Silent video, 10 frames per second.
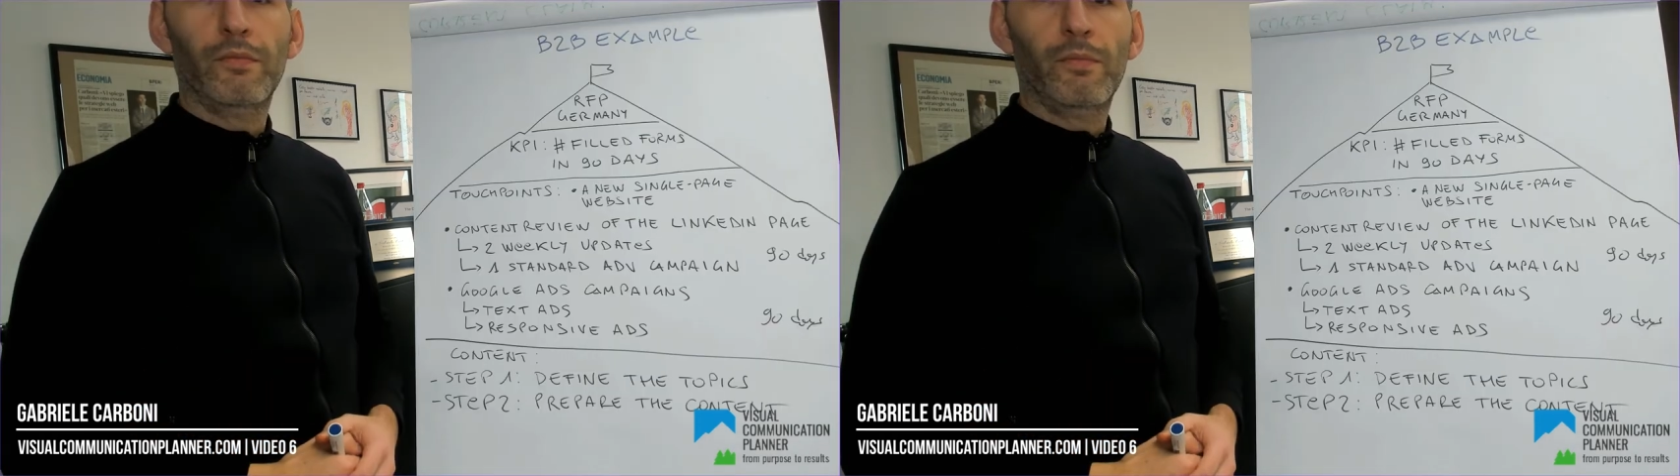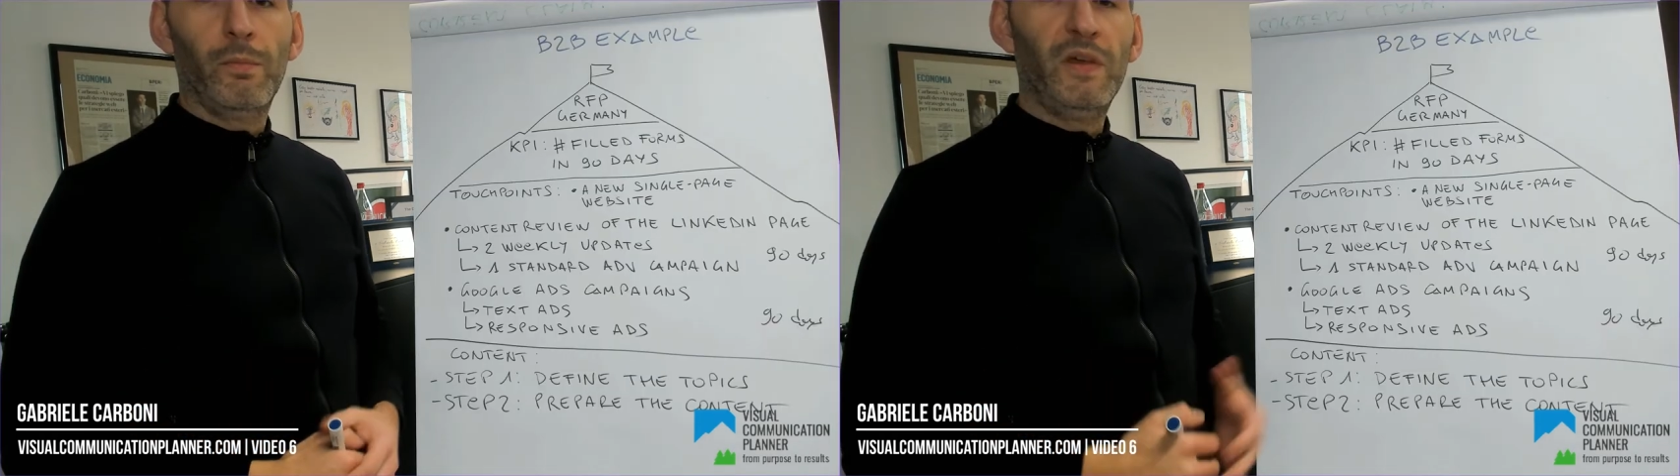
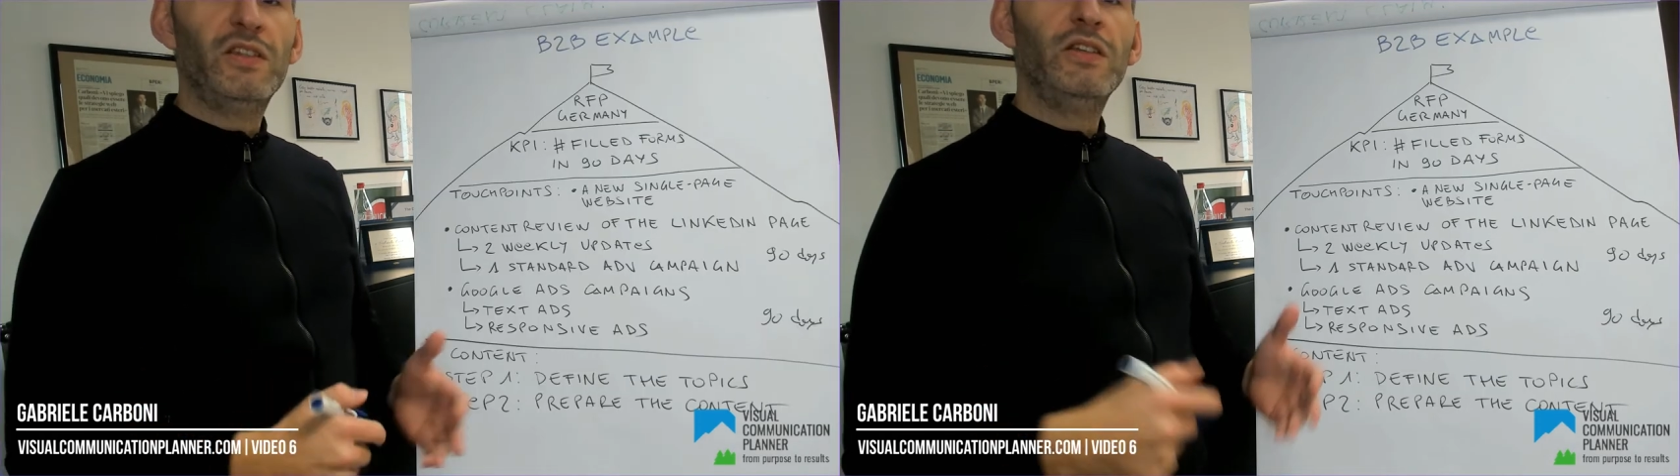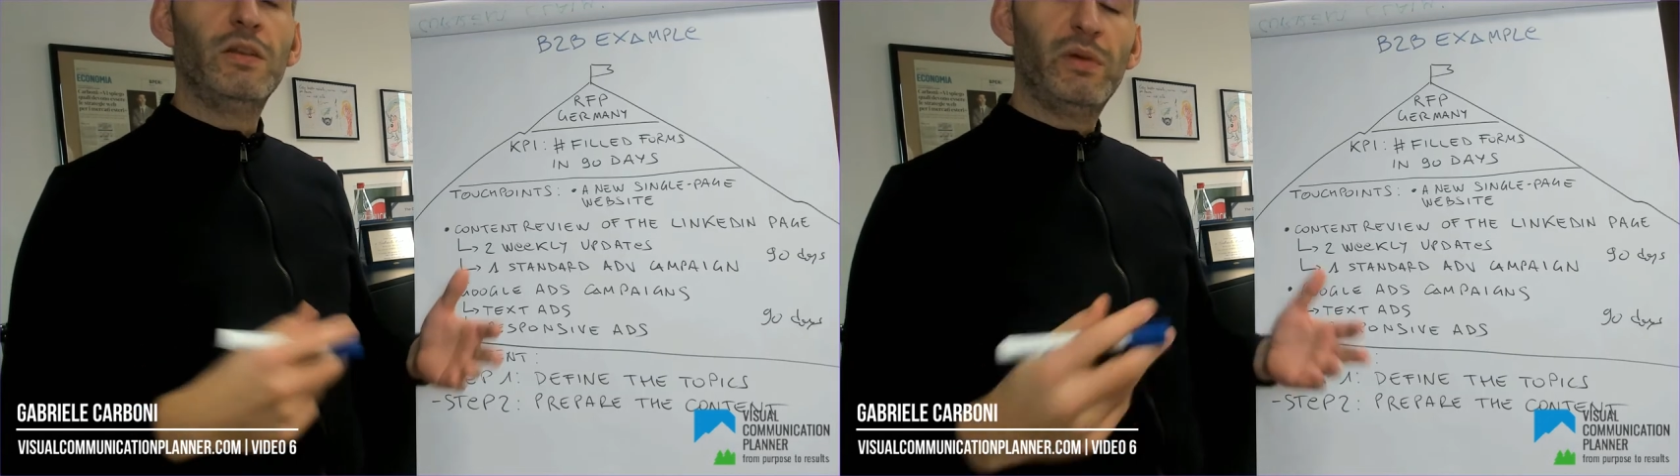This
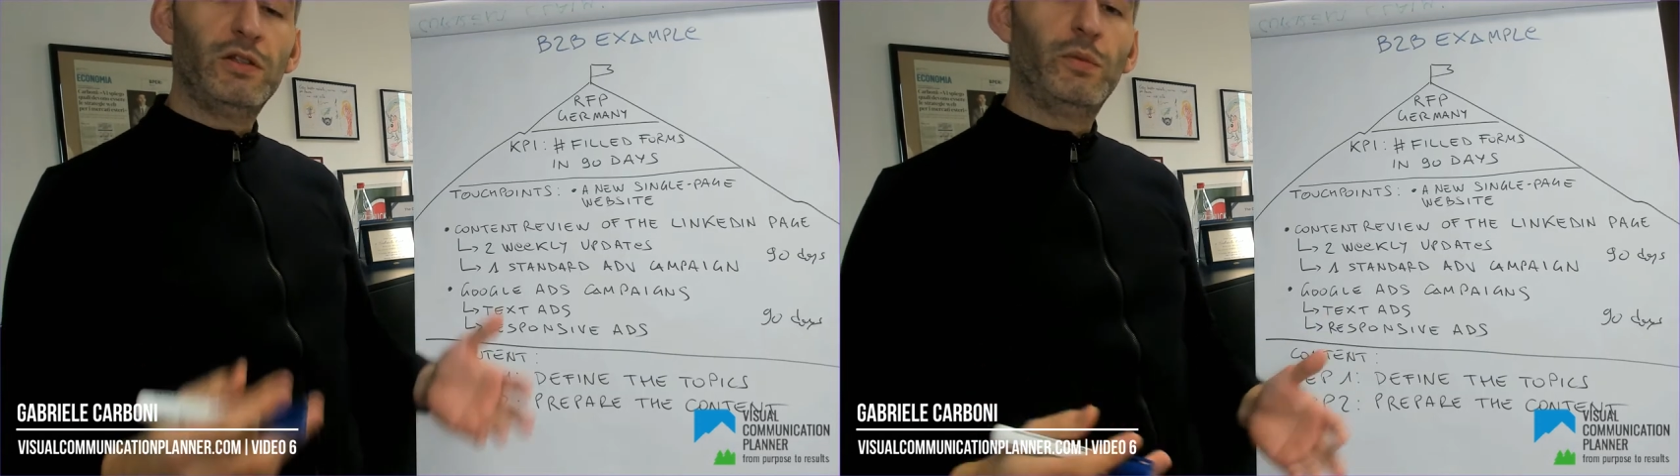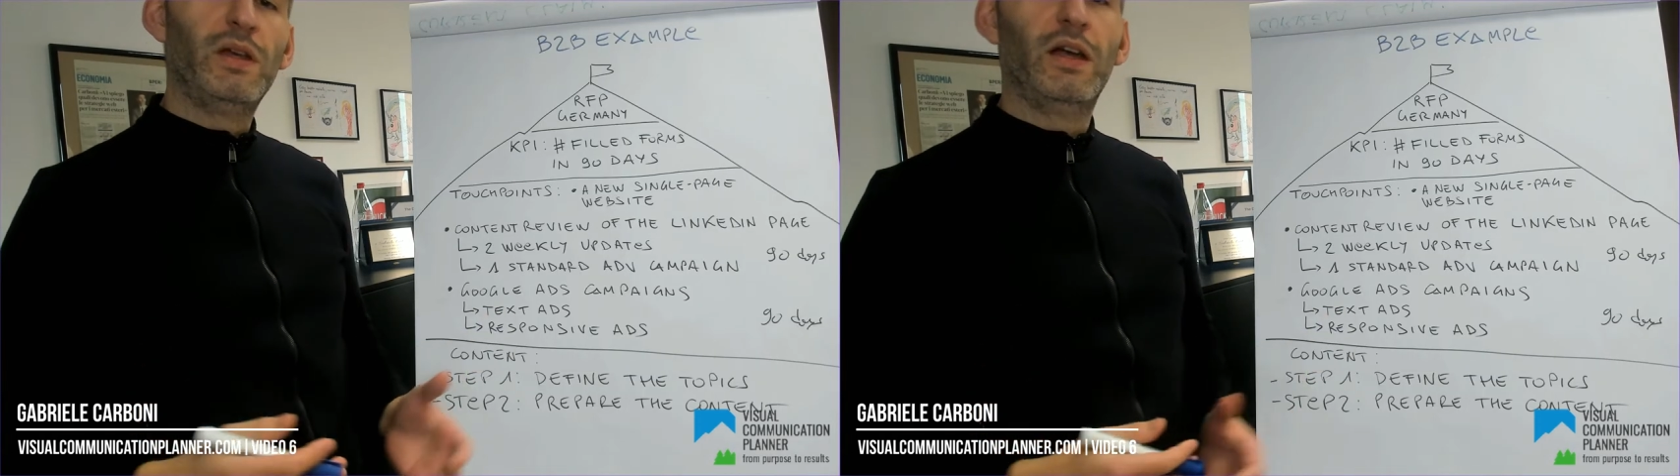is the
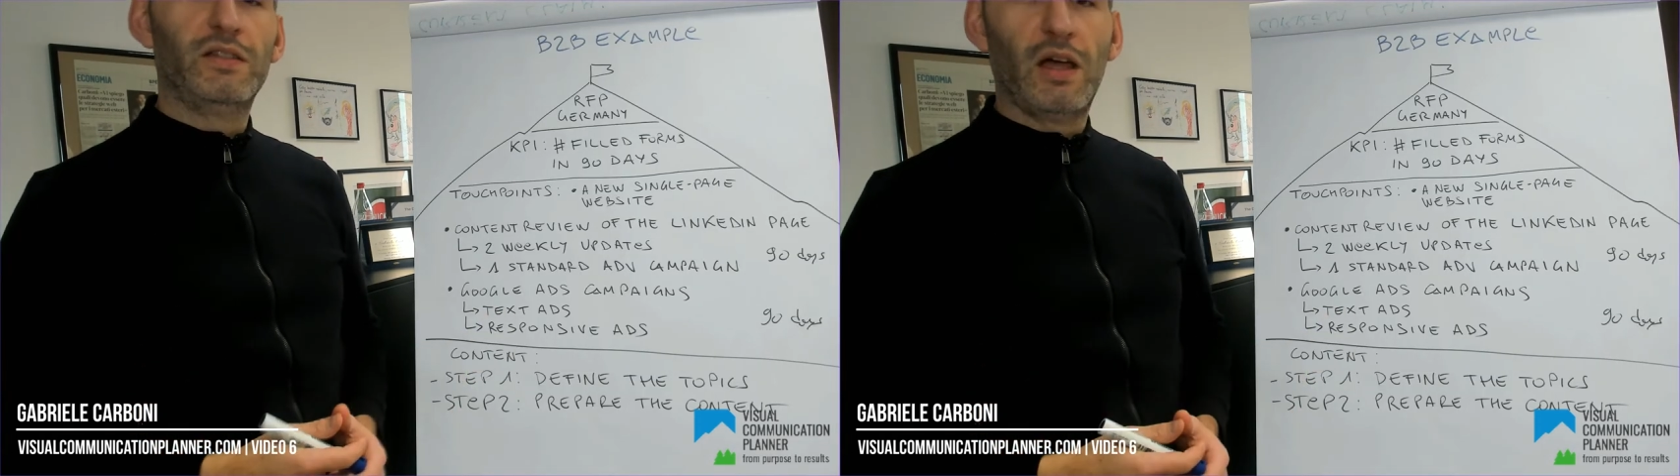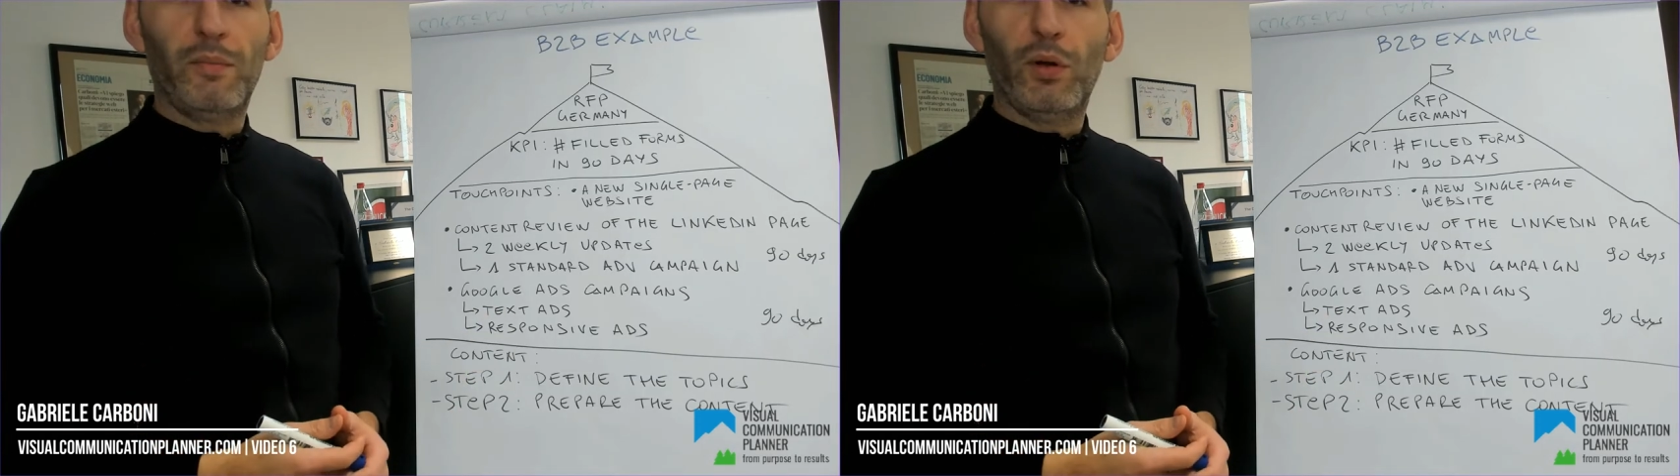B2B
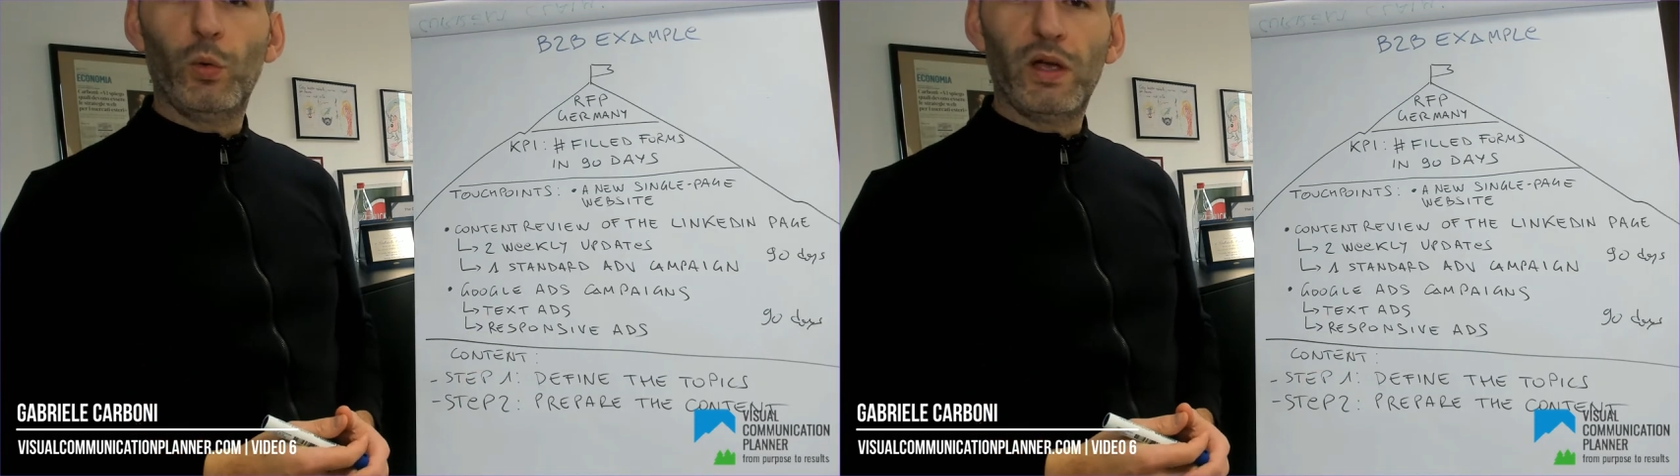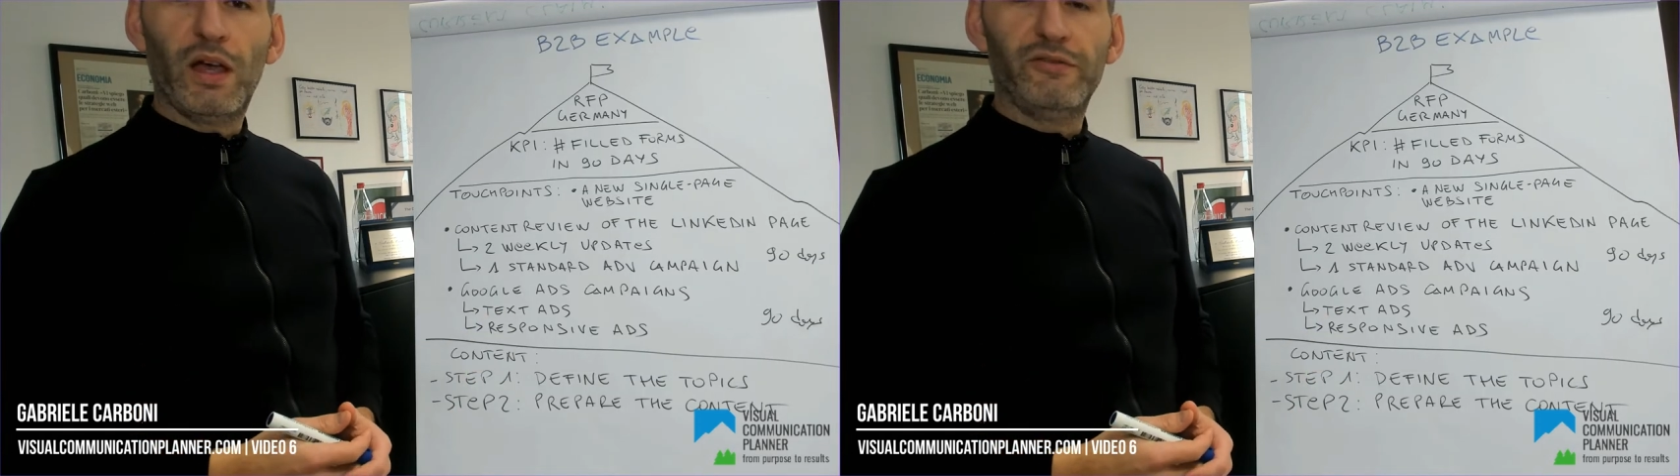example we have